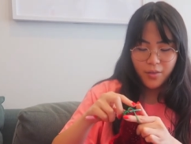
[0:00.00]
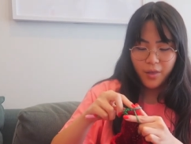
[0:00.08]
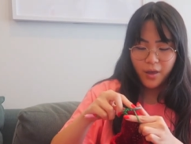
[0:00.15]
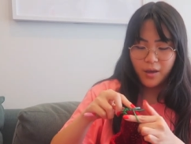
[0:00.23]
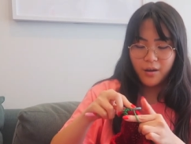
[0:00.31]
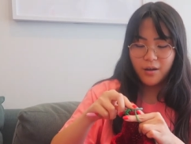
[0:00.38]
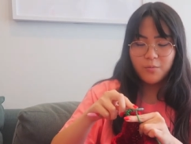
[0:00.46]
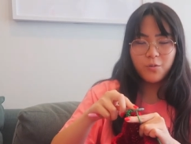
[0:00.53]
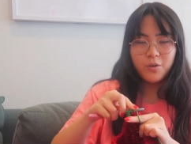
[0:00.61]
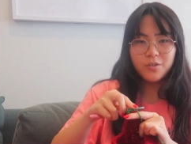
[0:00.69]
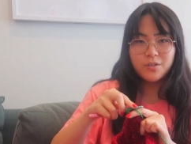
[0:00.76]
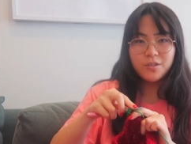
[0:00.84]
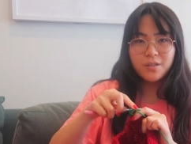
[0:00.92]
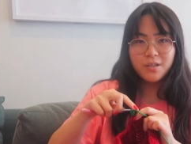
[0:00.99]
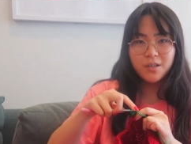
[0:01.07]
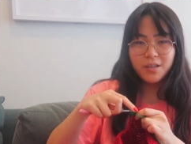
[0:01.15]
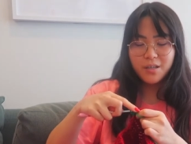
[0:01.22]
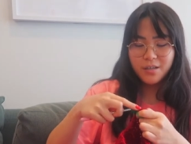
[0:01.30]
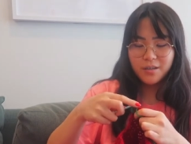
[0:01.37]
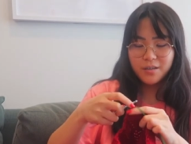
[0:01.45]
thick I want
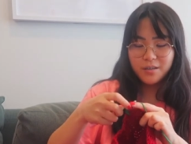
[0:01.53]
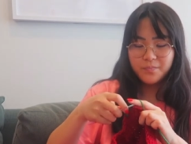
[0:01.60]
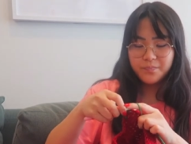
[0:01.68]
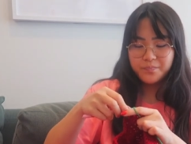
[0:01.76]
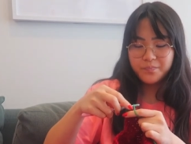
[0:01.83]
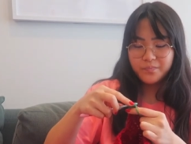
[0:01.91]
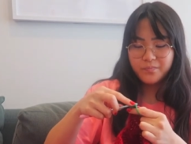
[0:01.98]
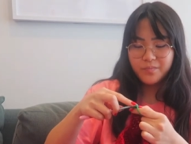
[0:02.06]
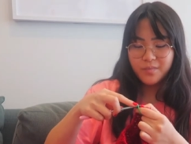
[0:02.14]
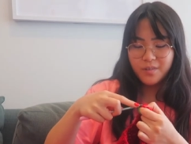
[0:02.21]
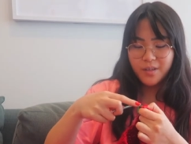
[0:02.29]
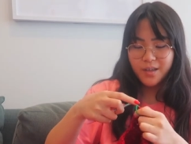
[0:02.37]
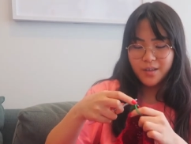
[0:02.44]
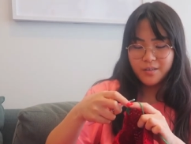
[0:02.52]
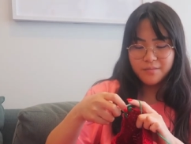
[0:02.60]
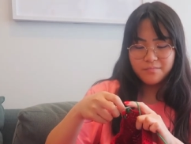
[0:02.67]
the like